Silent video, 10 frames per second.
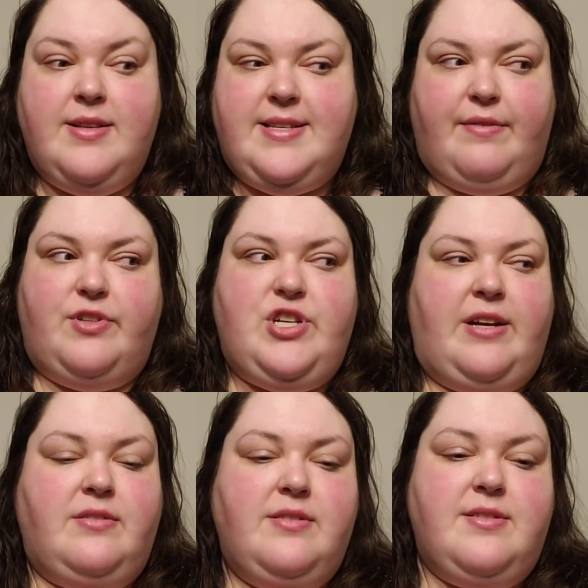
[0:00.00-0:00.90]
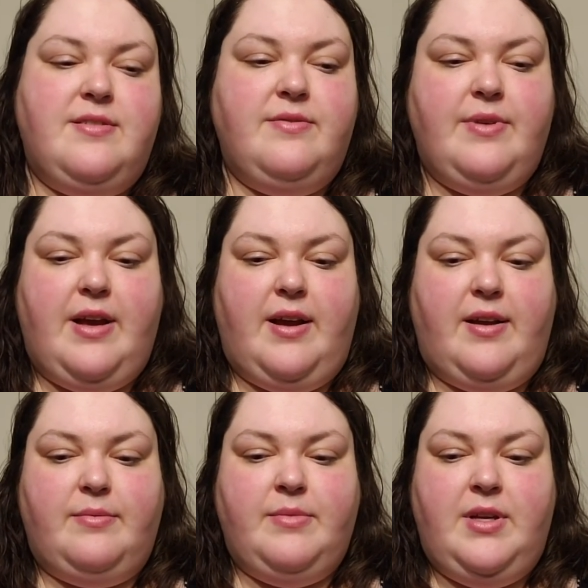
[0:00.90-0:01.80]
Several channels,
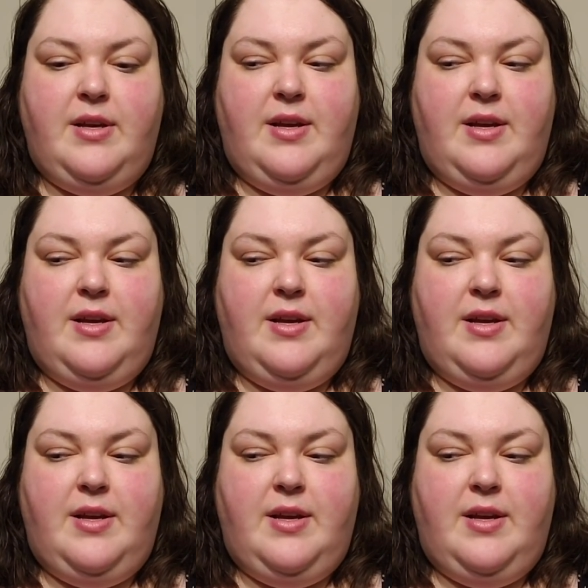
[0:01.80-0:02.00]
um,